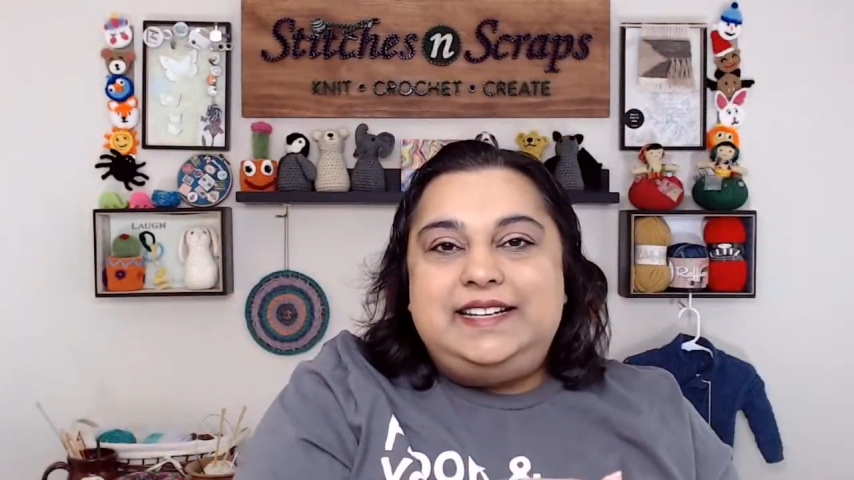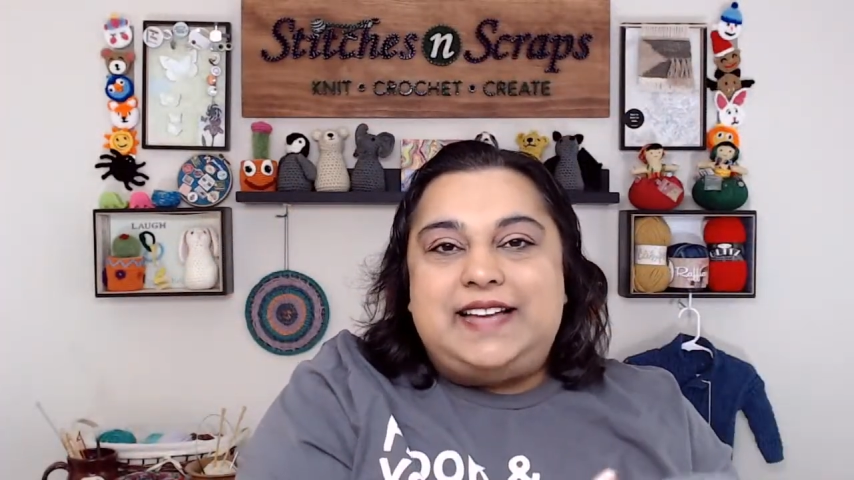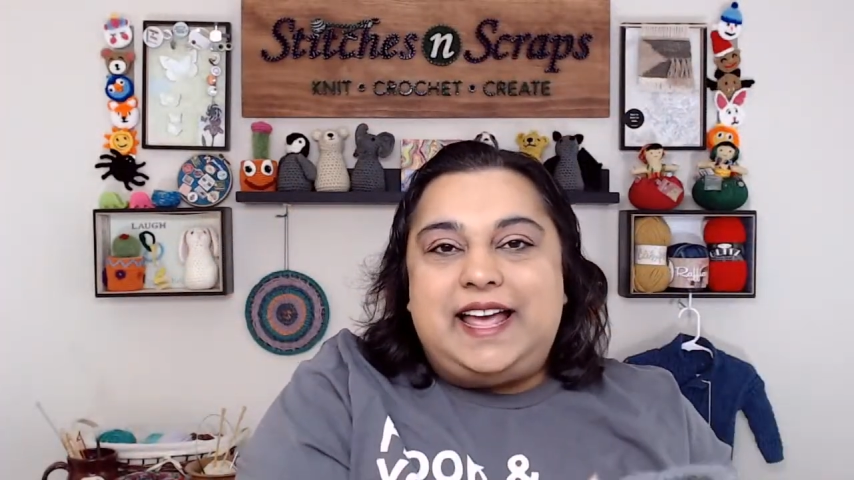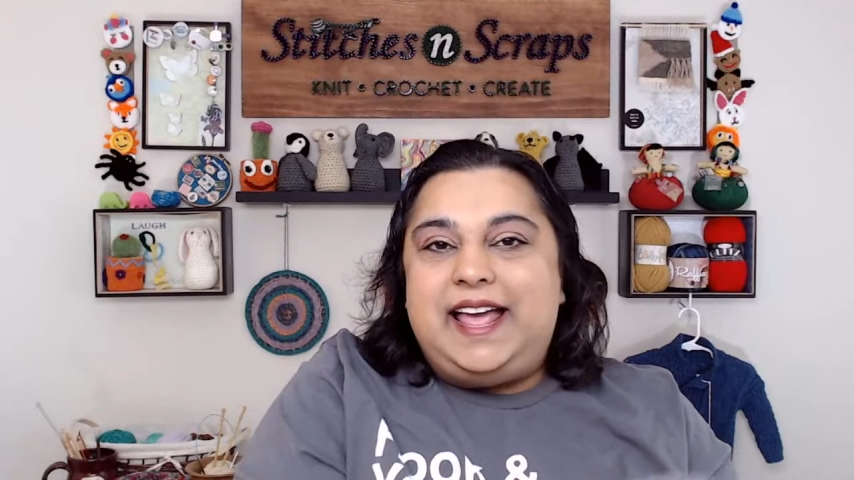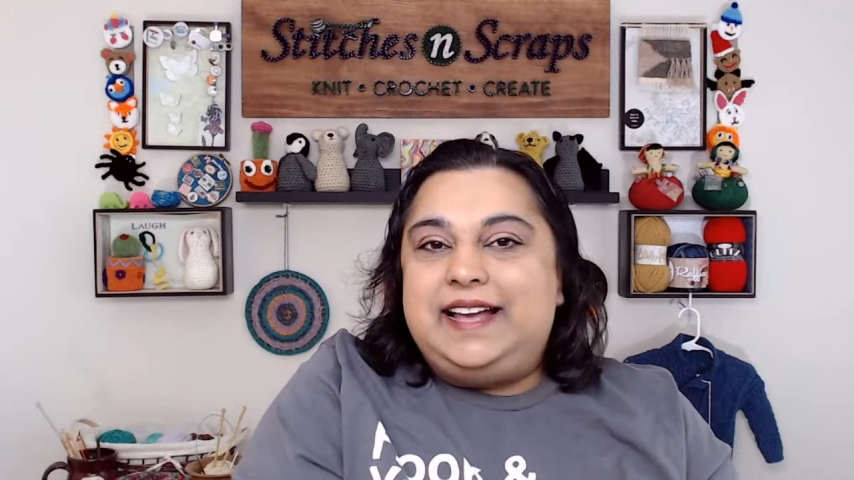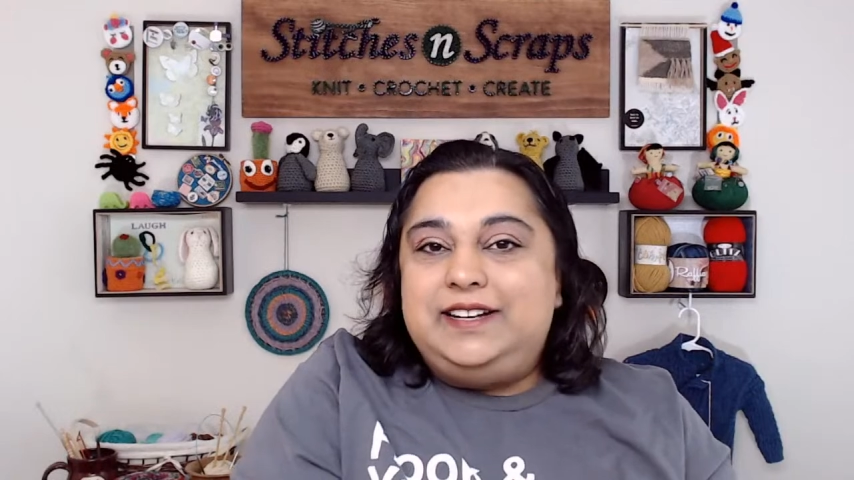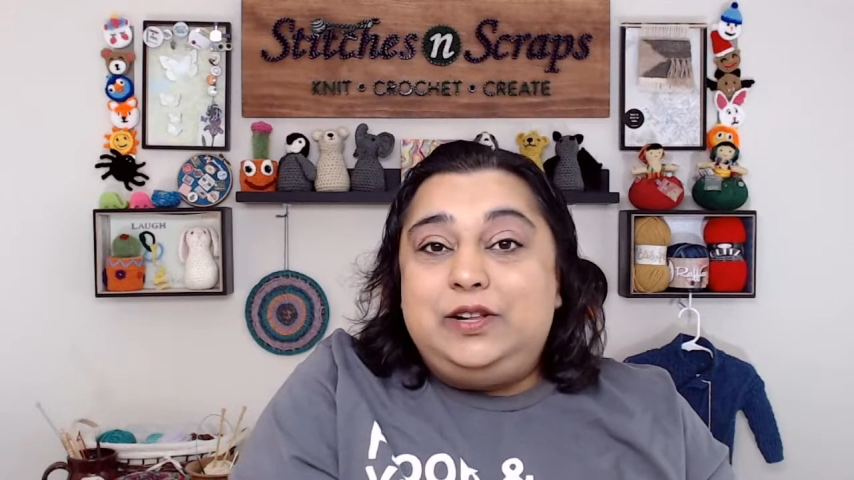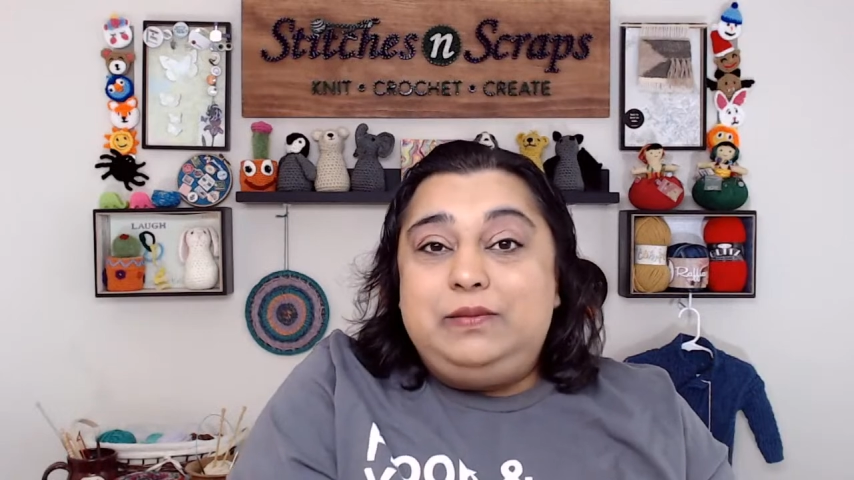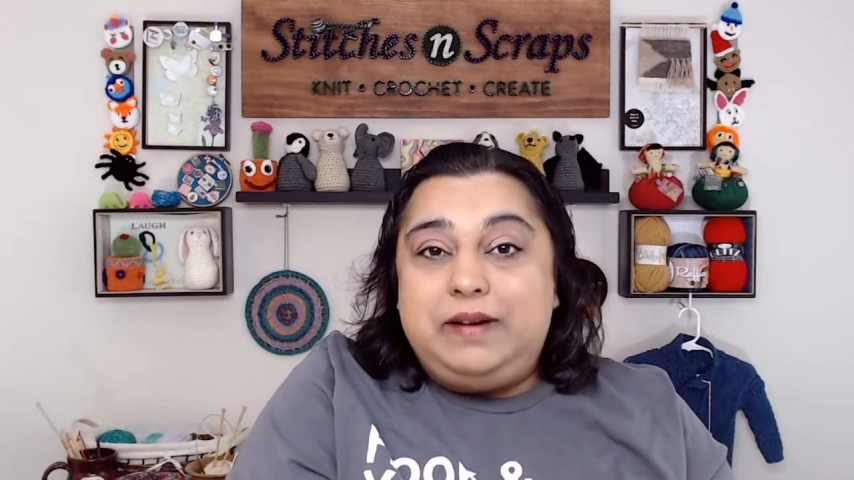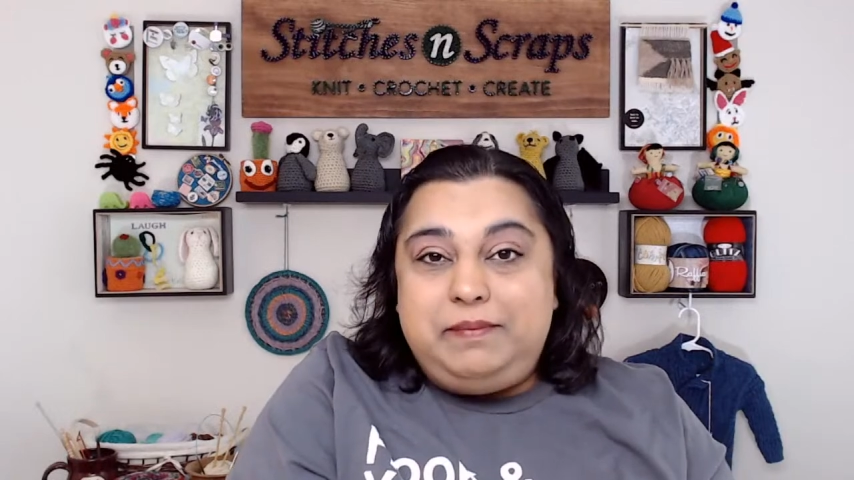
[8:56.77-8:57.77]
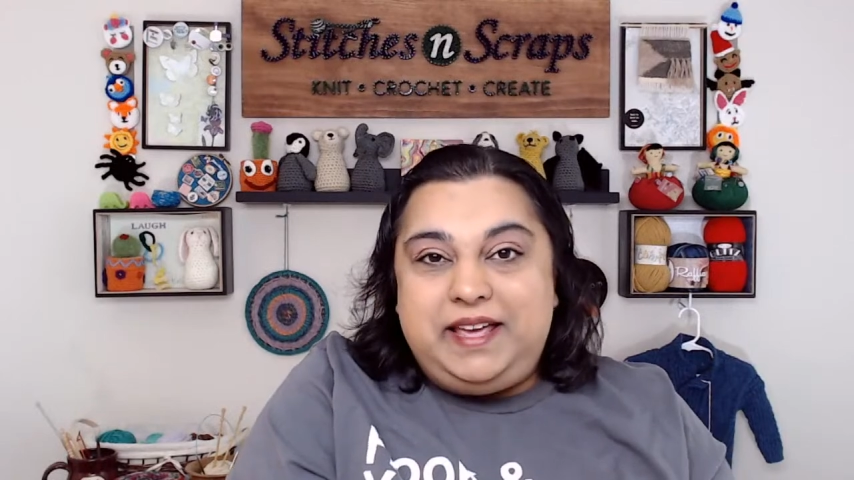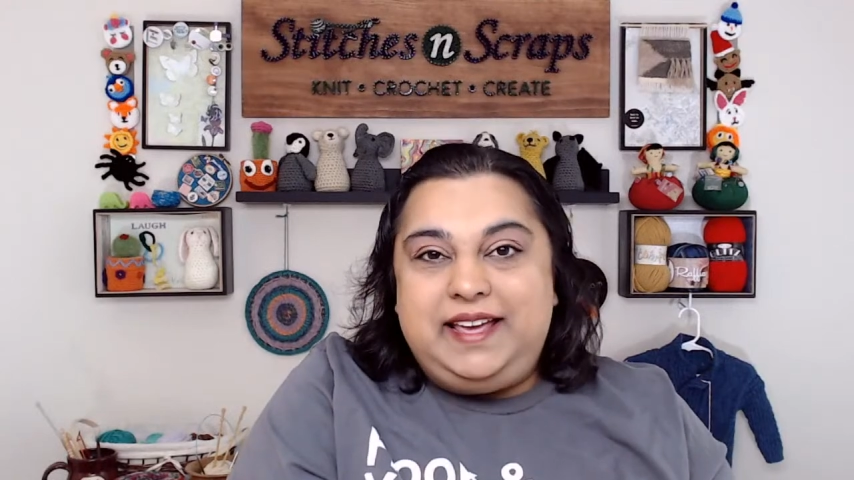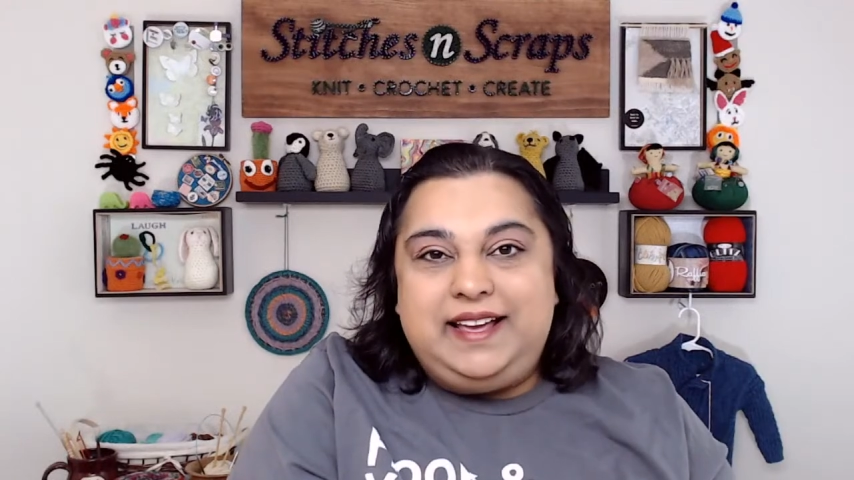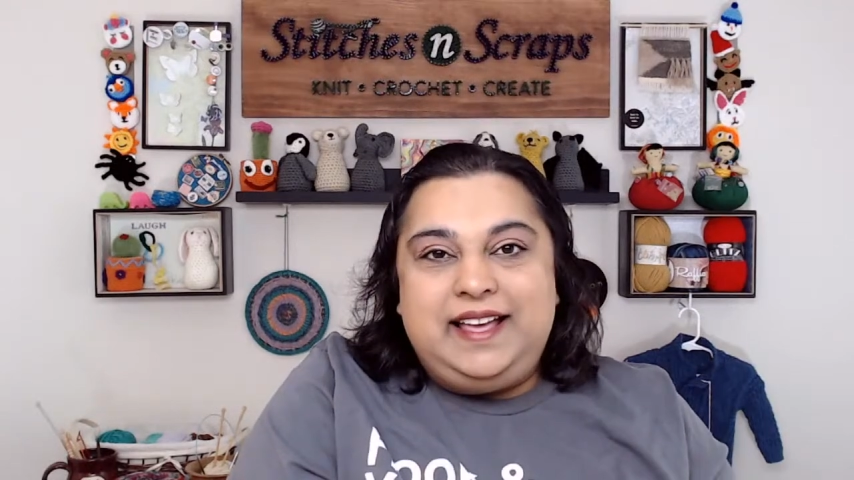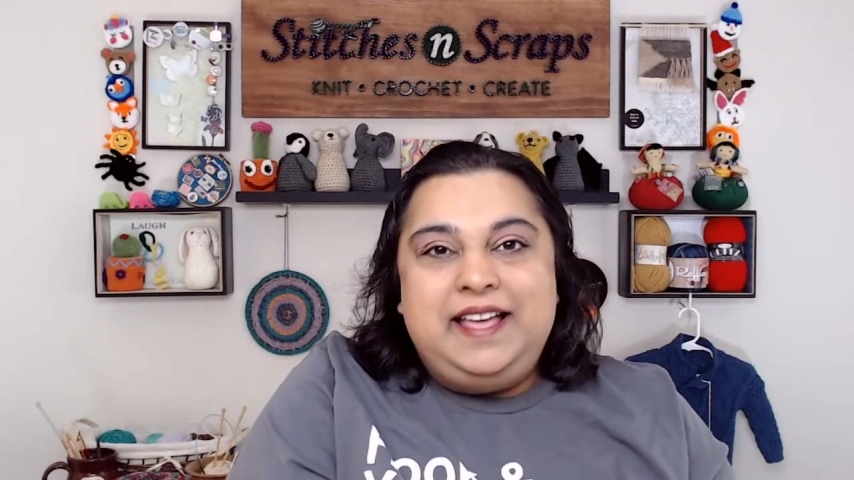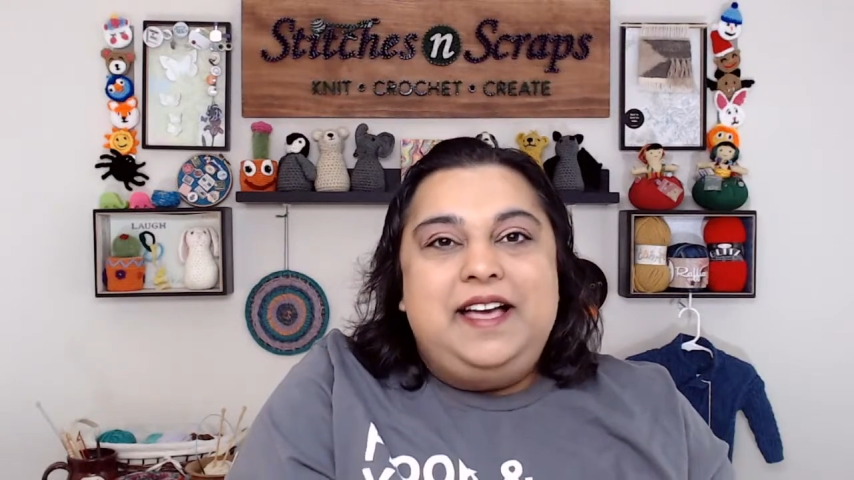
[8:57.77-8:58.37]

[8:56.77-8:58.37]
diagonal ribbing